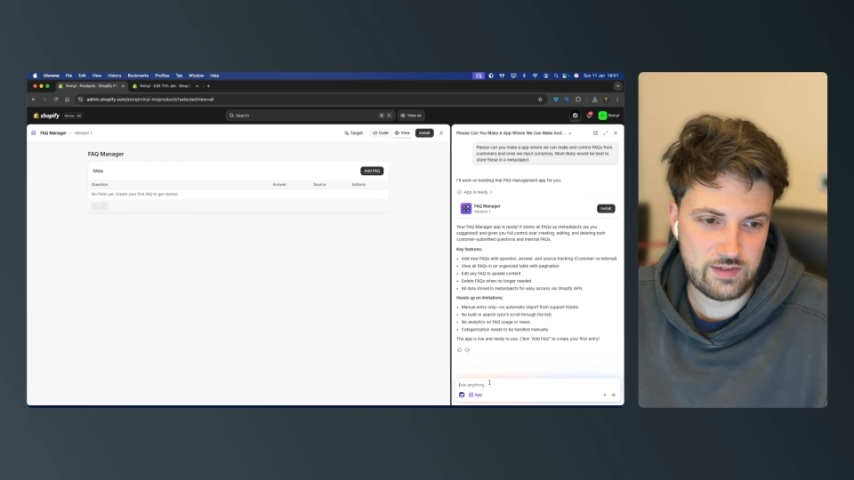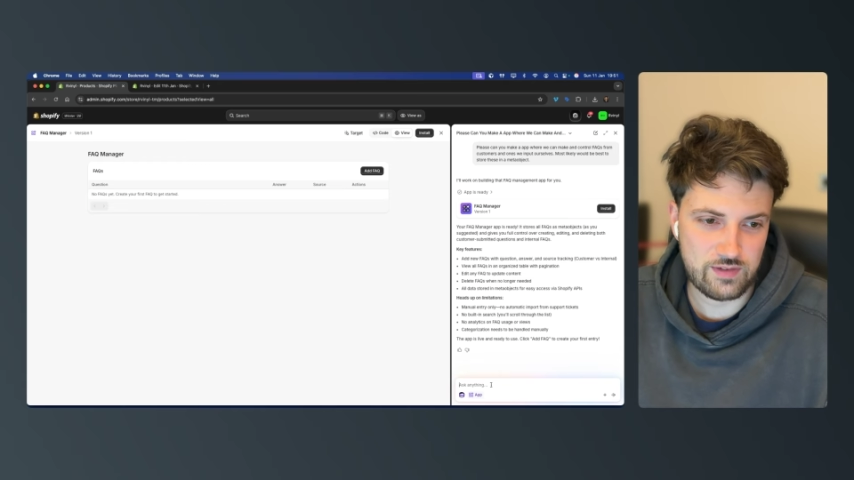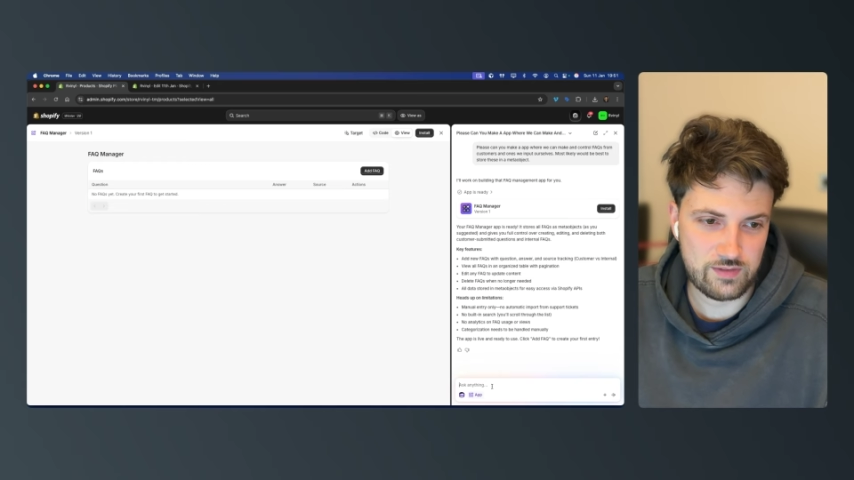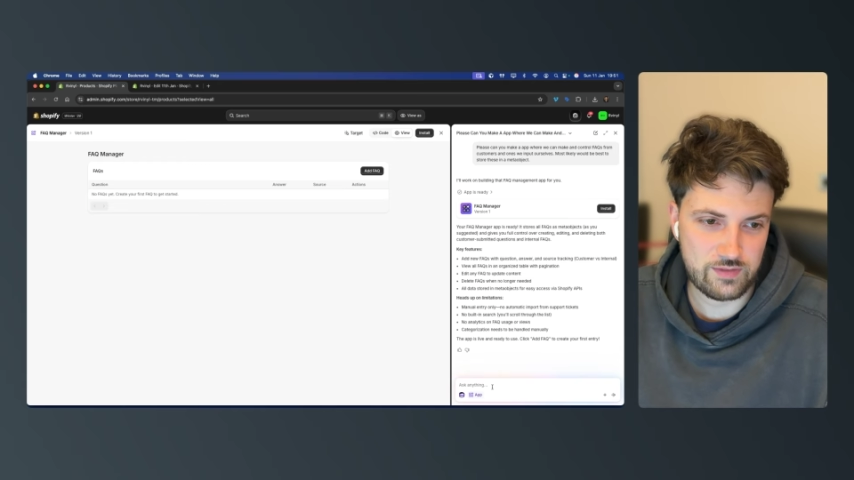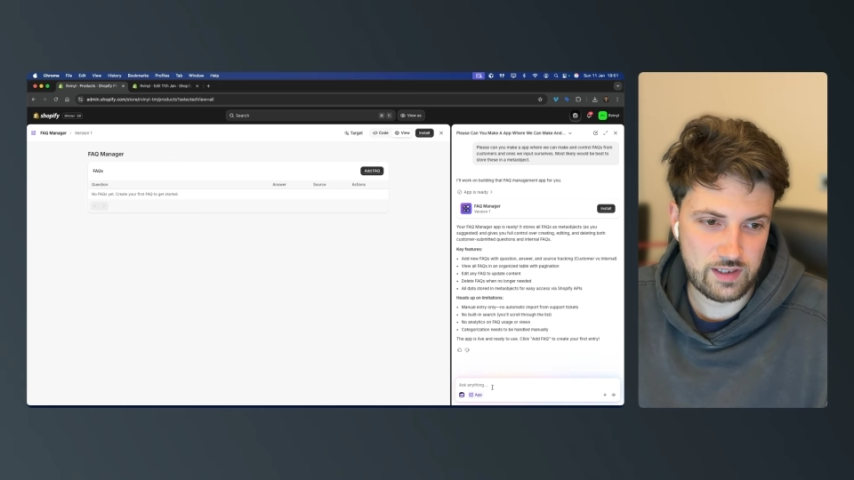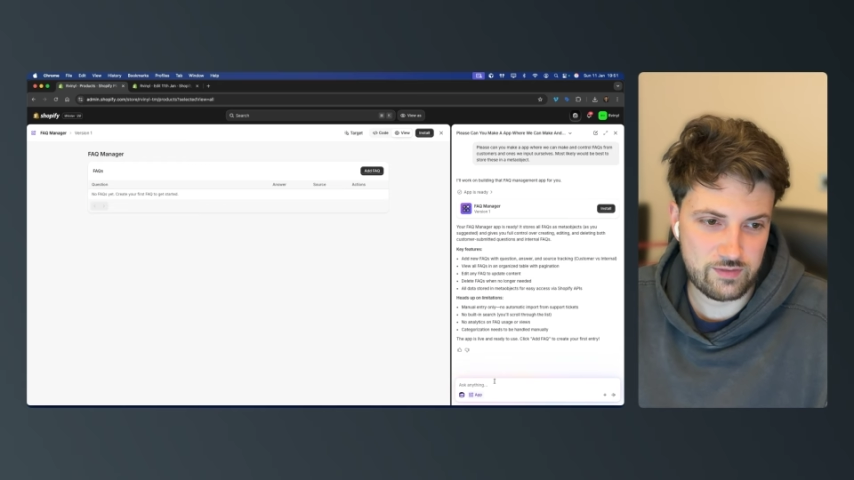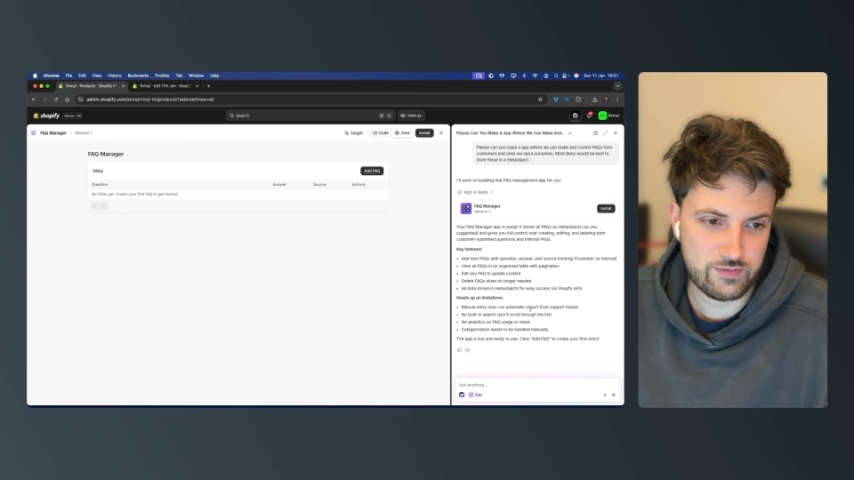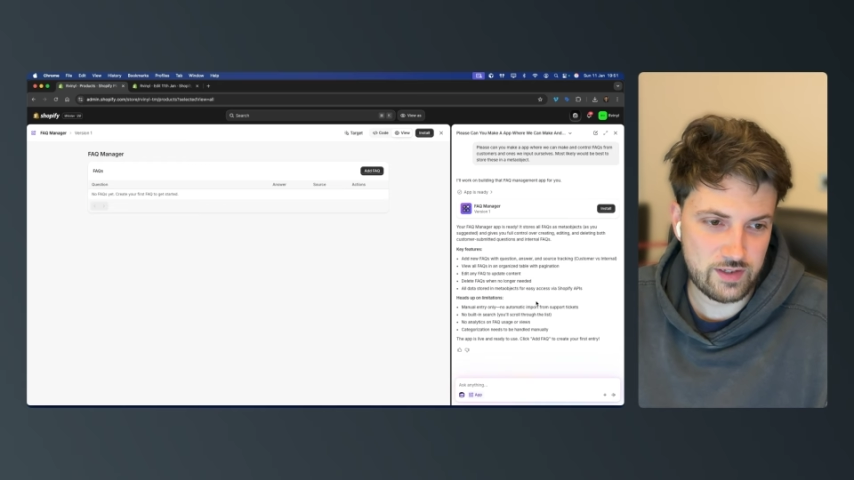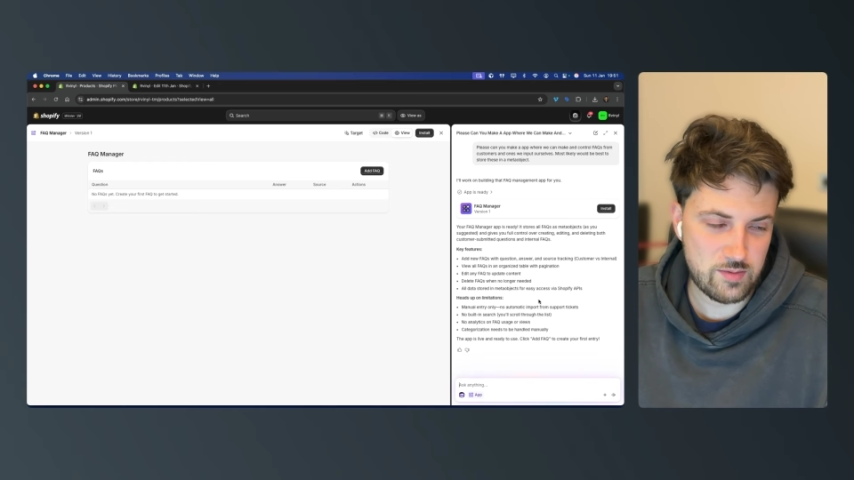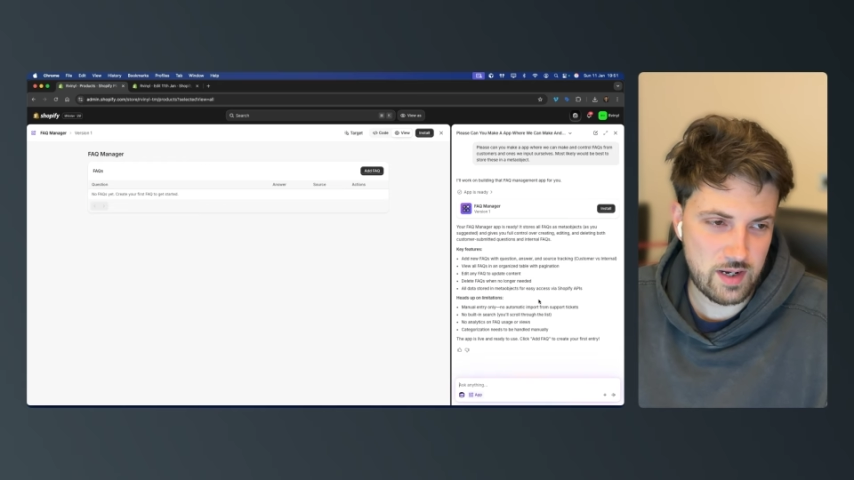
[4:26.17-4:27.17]
give
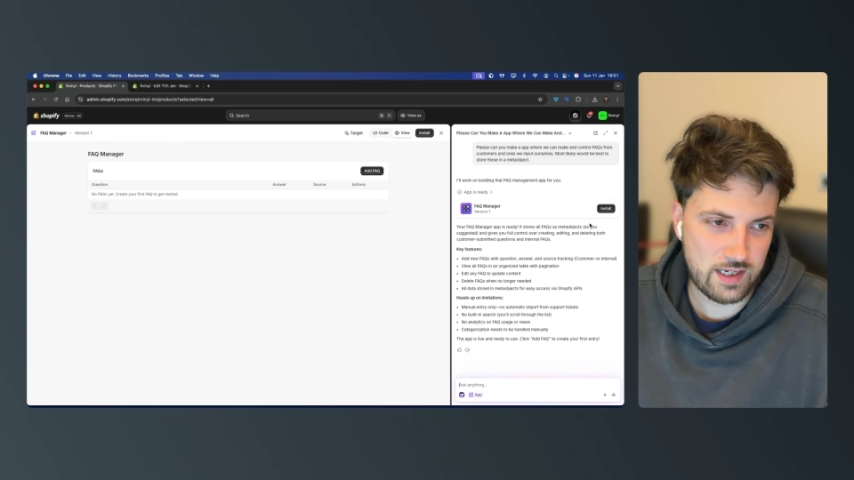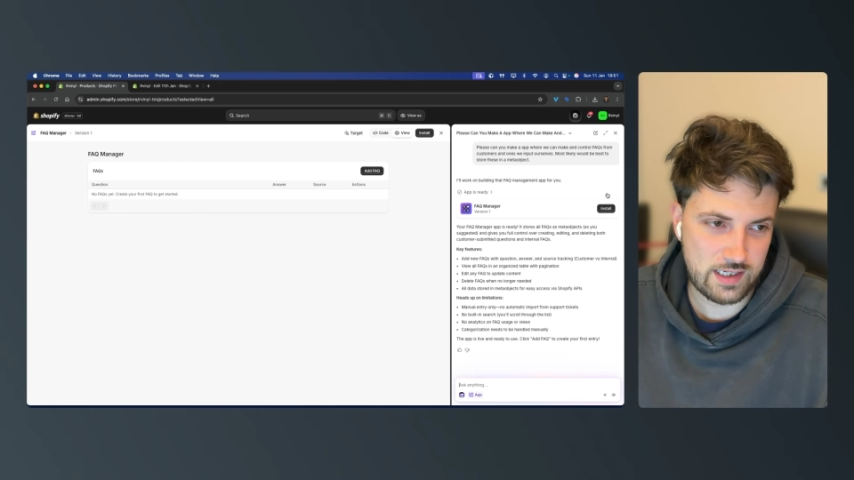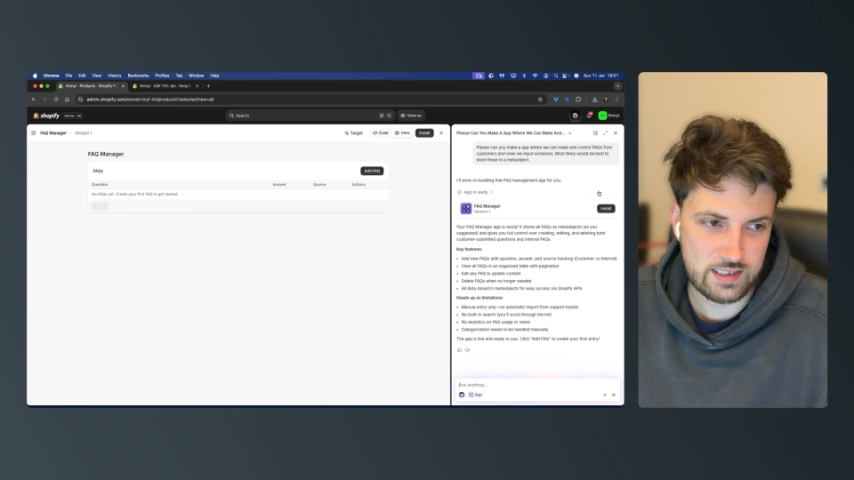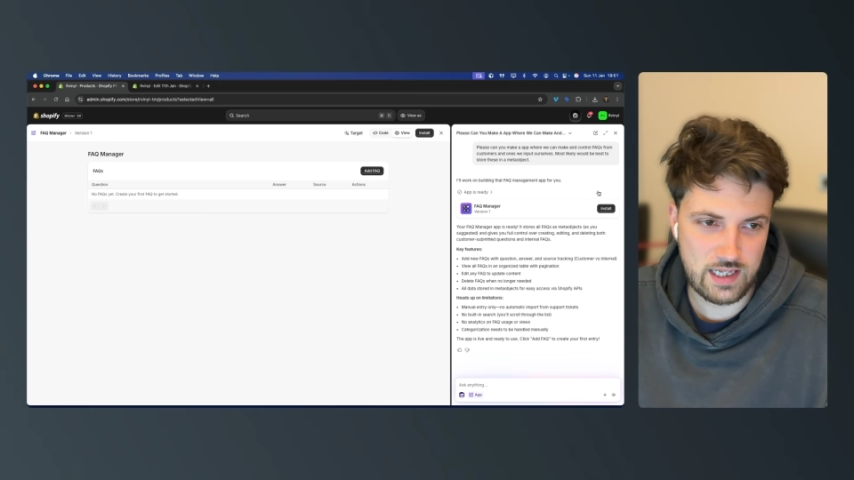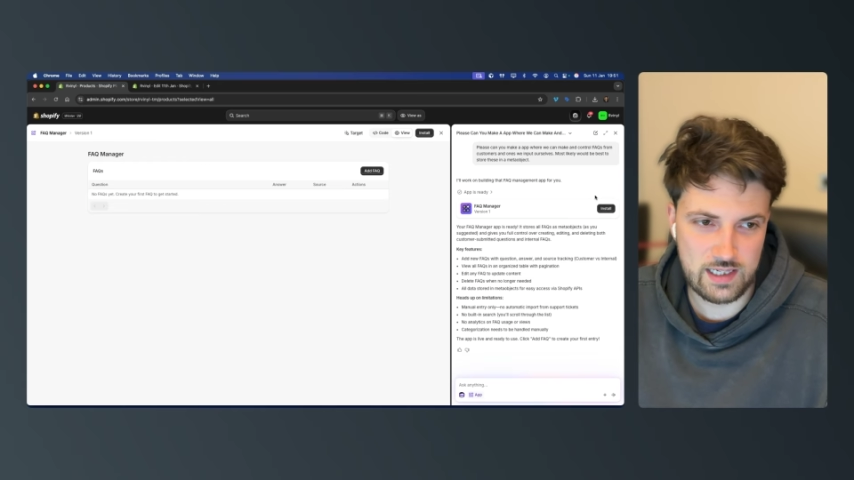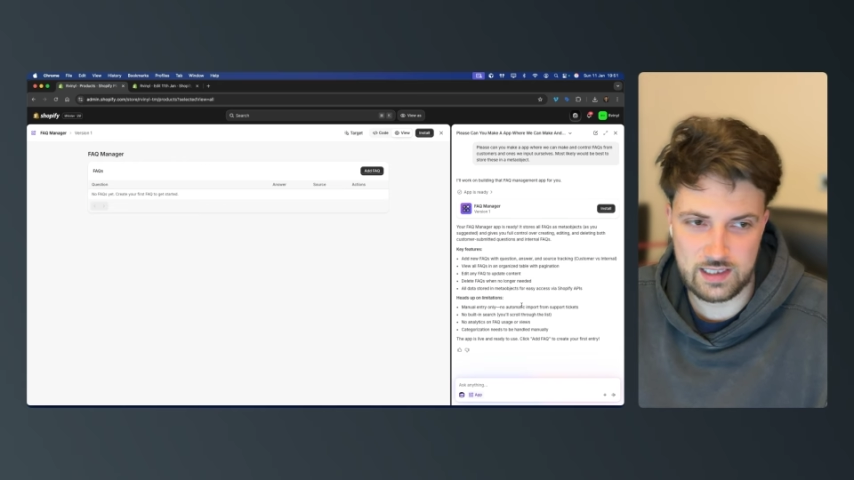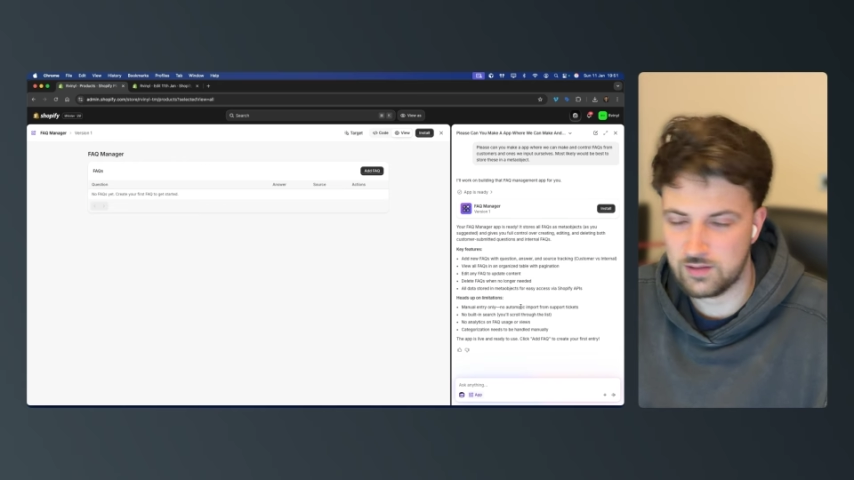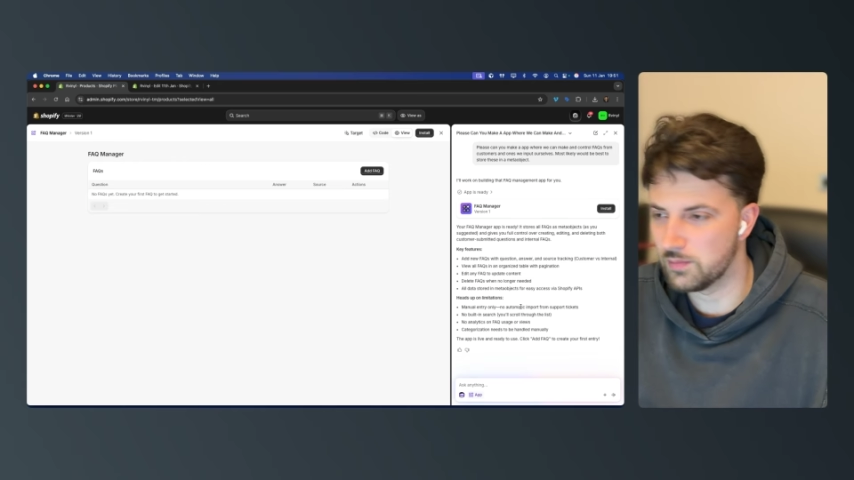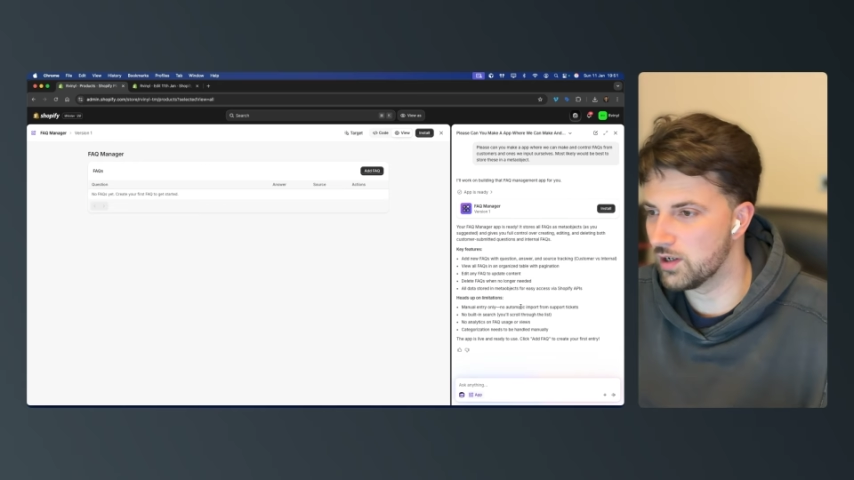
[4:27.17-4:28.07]
feedback and then it